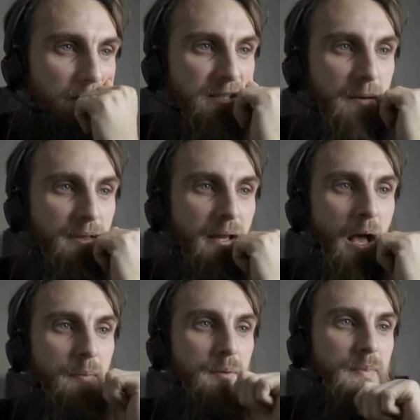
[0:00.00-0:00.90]
Same thing
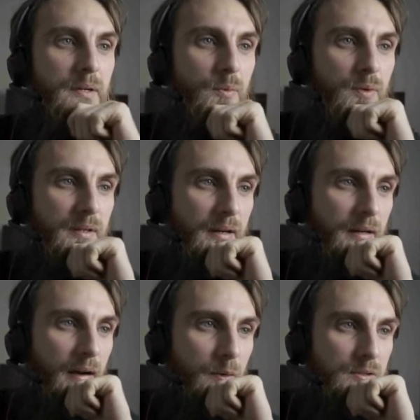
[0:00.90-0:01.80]
happened to me one
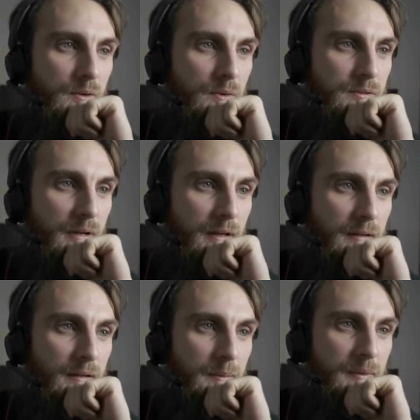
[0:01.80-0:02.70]
night. I was going to
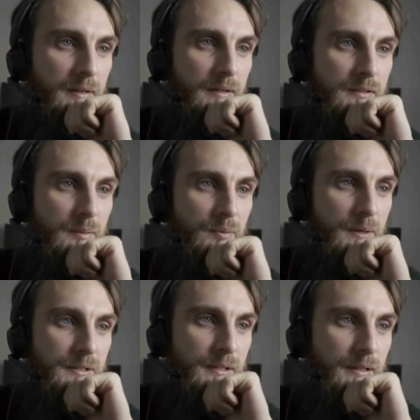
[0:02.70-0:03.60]
end it because
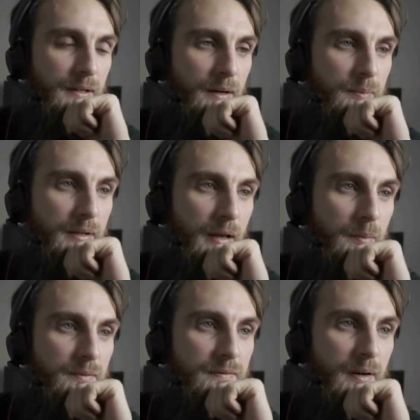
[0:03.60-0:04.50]
depression and not being
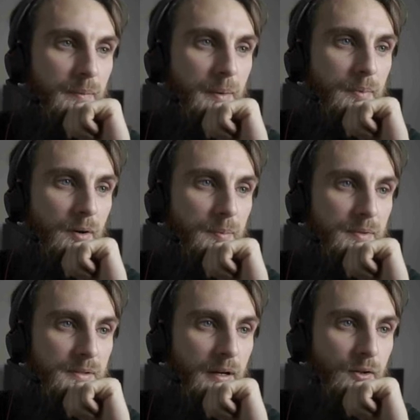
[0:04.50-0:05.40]
able to find my
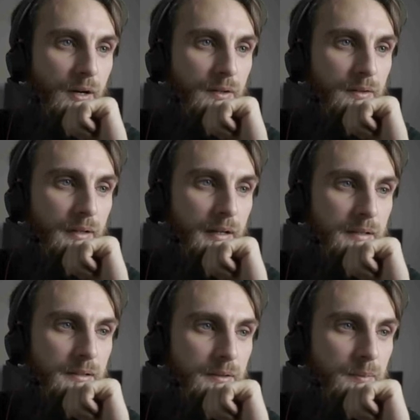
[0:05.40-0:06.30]
purpose. I cried all
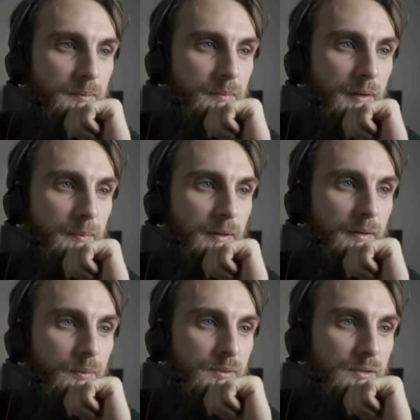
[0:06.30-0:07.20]
night till my
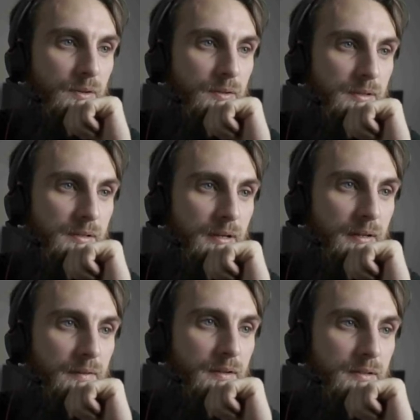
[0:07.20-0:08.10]
bed was soaked and said,
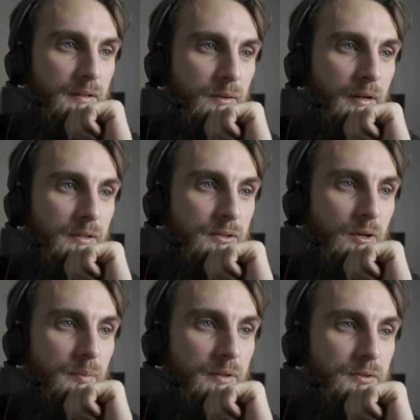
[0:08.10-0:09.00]
if there is a creator,
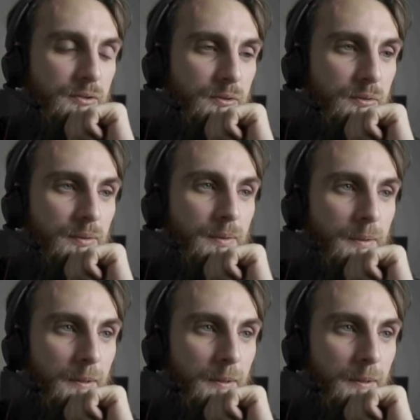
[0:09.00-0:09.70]
show me the truth.